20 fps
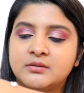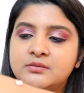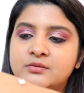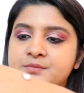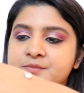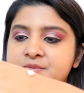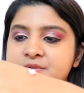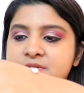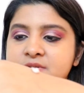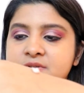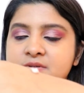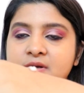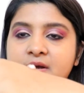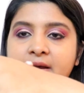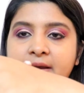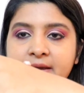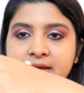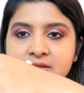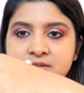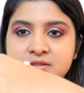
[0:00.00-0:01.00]
Oops,
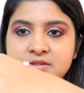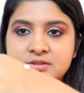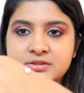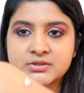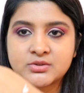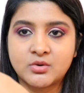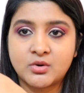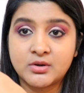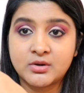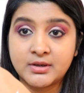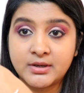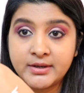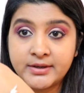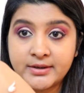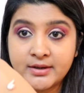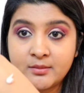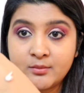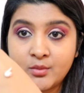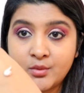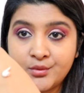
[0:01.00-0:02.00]
I just got a
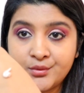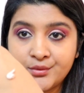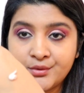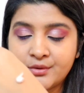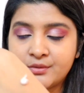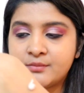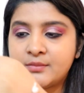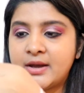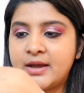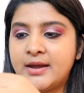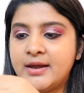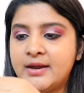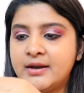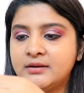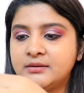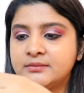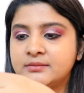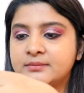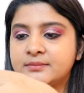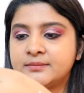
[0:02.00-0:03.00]
little more on my
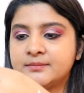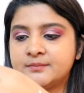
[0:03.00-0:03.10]
hand.